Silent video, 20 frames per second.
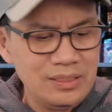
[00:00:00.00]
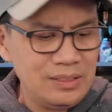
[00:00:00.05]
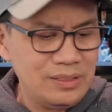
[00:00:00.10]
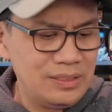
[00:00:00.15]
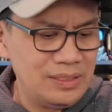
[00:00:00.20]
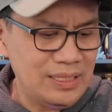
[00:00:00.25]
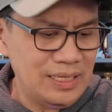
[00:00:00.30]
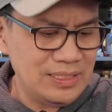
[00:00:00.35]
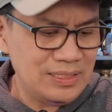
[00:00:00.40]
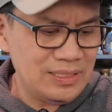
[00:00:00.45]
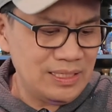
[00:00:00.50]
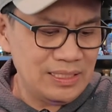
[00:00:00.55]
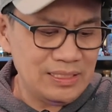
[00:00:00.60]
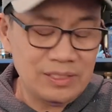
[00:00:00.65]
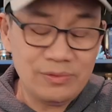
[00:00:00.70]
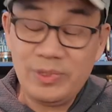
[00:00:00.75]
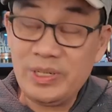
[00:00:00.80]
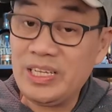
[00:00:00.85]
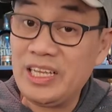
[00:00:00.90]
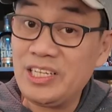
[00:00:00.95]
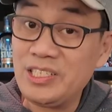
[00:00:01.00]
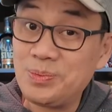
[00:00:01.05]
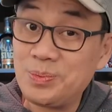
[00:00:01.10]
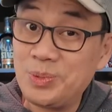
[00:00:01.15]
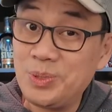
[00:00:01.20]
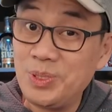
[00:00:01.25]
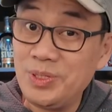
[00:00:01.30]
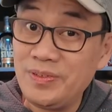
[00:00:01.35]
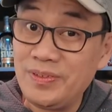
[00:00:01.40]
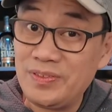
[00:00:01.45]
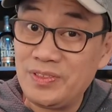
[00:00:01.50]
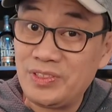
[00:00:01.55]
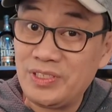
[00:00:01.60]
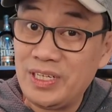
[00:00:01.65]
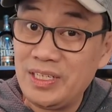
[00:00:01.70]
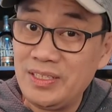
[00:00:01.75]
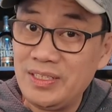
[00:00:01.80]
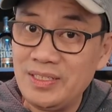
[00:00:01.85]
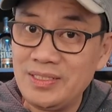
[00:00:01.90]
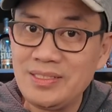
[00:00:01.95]
You guys like the Rickhouse proof? Have you
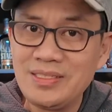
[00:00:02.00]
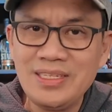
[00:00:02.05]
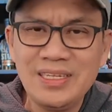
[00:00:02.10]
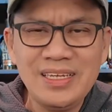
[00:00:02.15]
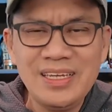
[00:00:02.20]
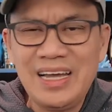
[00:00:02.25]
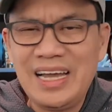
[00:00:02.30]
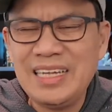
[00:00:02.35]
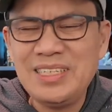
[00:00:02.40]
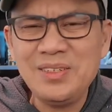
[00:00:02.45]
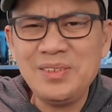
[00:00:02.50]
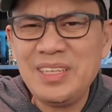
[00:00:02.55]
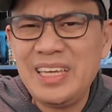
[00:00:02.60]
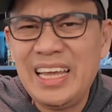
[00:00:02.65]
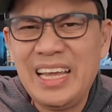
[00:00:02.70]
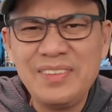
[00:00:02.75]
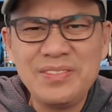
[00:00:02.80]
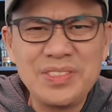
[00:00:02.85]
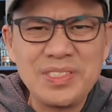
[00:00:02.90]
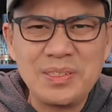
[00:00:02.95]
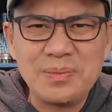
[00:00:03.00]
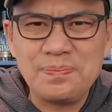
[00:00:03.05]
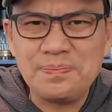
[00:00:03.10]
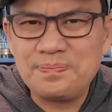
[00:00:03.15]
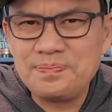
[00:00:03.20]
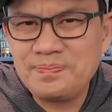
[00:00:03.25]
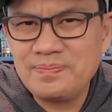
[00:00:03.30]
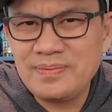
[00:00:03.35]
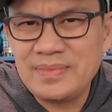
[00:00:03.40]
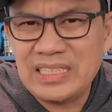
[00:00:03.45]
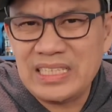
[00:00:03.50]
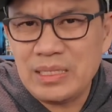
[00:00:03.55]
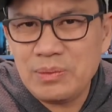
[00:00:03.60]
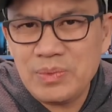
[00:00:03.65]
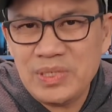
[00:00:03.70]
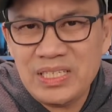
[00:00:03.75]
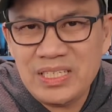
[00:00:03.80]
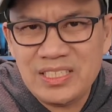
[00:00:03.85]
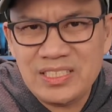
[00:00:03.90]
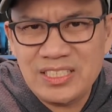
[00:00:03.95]
tried this? I know they have some
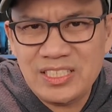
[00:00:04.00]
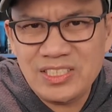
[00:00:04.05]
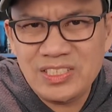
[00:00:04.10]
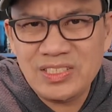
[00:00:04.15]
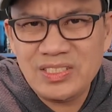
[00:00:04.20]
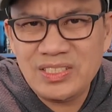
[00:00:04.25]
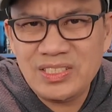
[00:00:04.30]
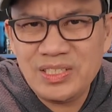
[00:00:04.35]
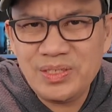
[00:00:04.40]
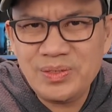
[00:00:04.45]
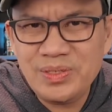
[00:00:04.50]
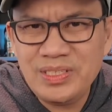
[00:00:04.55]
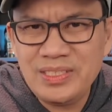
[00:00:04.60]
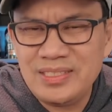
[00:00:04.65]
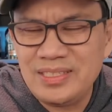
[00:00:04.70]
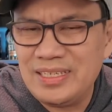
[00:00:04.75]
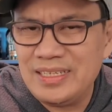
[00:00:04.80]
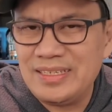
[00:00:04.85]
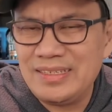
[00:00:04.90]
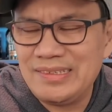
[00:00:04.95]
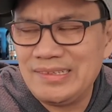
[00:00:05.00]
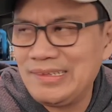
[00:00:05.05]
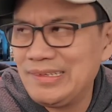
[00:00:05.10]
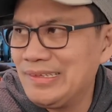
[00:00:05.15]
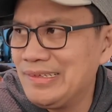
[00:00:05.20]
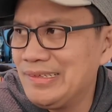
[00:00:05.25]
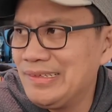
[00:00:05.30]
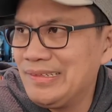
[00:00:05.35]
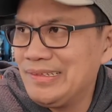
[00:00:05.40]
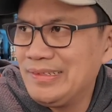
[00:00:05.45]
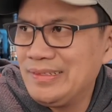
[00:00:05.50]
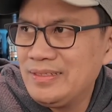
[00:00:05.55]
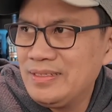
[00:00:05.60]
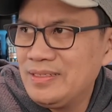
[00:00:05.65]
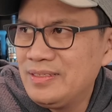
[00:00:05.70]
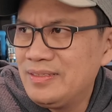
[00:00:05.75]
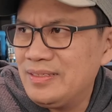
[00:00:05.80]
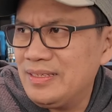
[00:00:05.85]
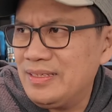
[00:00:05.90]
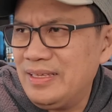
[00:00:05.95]
limited edition series like
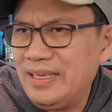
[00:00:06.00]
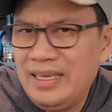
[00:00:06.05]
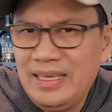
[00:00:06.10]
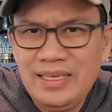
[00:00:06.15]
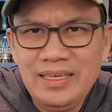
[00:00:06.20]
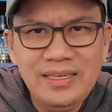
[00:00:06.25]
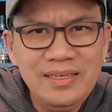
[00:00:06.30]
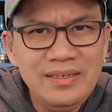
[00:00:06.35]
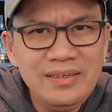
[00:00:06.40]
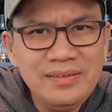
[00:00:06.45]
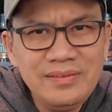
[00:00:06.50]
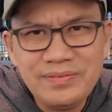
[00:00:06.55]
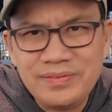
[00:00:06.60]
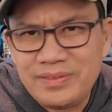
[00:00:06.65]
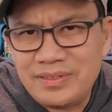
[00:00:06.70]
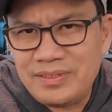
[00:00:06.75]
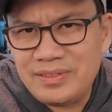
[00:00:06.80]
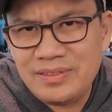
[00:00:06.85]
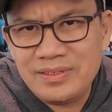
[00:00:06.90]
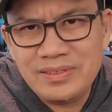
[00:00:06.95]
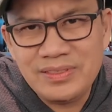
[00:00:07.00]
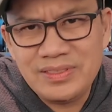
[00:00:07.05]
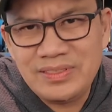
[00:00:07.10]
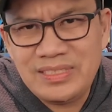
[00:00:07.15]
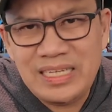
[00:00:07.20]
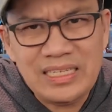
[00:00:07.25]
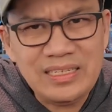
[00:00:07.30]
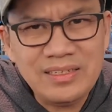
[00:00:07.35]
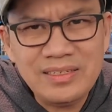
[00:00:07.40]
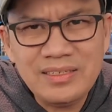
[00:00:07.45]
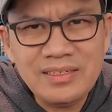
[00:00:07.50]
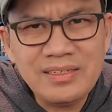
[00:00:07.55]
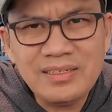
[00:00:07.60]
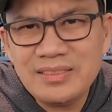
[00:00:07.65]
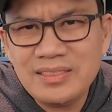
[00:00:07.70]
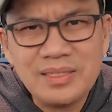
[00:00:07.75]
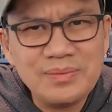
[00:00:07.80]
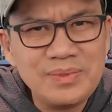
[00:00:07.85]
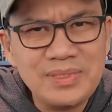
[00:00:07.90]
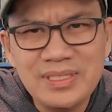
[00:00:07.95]
the Cave or Cellar or
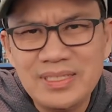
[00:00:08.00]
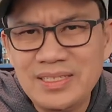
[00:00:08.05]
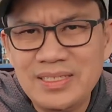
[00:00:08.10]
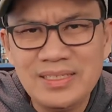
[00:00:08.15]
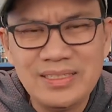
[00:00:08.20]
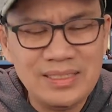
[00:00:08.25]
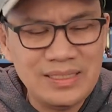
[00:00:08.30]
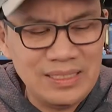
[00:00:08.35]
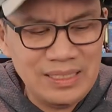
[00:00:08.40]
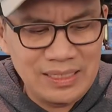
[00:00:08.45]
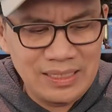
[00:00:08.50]
something.